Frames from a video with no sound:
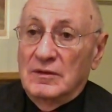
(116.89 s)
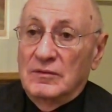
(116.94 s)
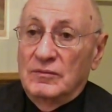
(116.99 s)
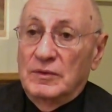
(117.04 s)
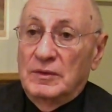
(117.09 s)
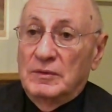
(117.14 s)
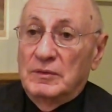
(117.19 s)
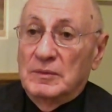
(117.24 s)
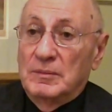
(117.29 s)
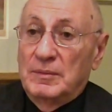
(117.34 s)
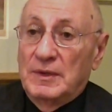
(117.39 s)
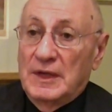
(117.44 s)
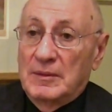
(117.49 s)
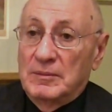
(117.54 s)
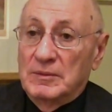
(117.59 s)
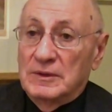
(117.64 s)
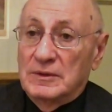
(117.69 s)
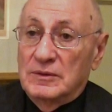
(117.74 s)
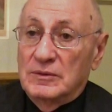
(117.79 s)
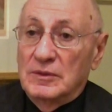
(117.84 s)
we will be
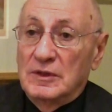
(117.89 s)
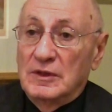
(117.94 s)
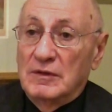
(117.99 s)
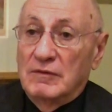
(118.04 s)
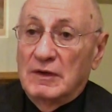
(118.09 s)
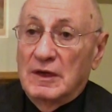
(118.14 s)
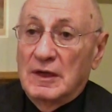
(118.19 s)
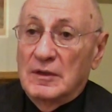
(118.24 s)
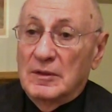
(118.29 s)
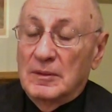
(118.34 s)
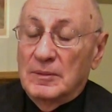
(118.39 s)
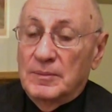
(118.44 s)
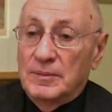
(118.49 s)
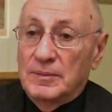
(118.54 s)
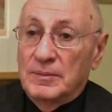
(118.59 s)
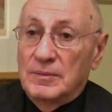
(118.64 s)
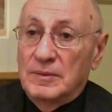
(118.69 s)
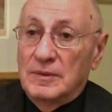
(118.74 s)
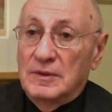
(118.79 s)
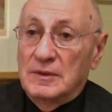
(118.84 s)
able to
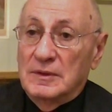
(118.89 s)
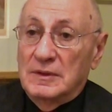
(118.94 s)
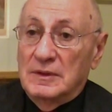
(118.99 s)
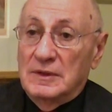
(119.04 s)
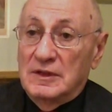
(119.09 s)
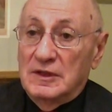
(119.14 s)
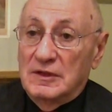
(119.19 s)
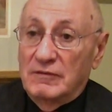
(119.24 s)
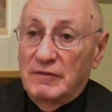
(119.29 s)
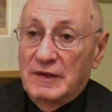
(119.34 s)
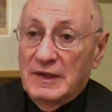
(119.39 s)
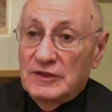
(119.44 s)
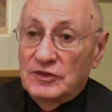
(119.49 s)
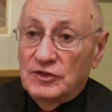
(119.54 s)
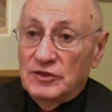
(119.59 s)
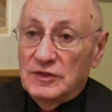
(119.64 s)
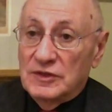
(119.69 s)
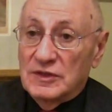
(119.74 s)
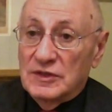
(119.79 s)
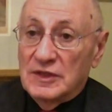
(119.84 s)
develop the
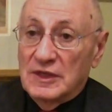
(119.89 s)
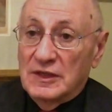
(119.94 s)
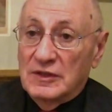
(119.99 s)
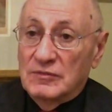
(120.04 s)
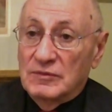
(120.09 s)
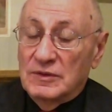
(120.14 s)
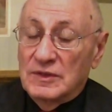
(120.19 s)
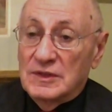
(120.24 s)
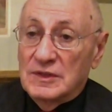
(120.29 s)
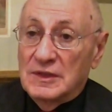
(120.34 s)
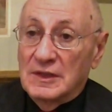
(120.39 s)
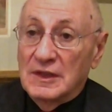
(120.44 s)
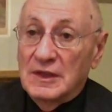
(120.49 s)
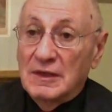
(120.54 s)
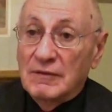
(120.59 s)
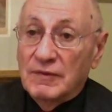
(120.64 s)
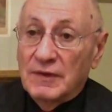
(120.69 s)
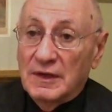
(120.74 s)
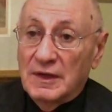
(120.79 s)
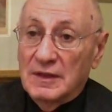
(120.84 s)
interventions that would
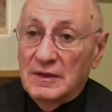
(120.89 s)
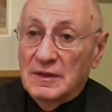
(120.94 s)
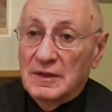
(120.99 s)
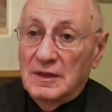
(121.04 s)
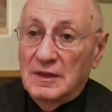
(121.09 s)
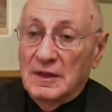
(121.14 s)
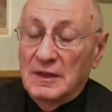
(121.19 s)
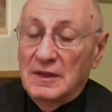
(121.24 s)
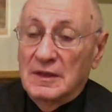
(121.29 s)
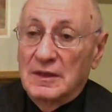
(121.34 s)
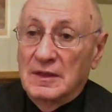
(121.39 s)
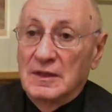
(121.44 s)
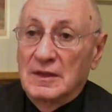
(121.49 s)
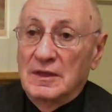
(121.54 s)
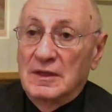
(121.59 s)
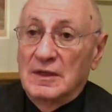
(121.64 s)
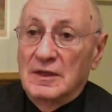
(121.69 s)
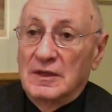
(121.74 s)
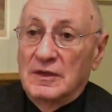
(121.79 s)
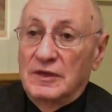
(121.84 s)
significantly
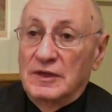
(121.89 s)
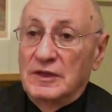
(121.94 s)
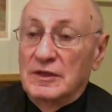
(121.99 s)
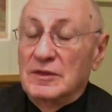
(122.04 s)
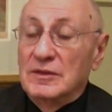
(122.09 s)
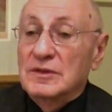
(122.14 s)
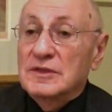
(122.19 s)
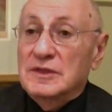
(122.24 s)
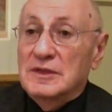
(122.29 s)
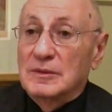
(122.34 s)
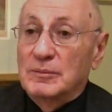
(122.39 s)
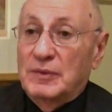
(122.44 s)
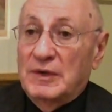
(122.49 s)
reduce the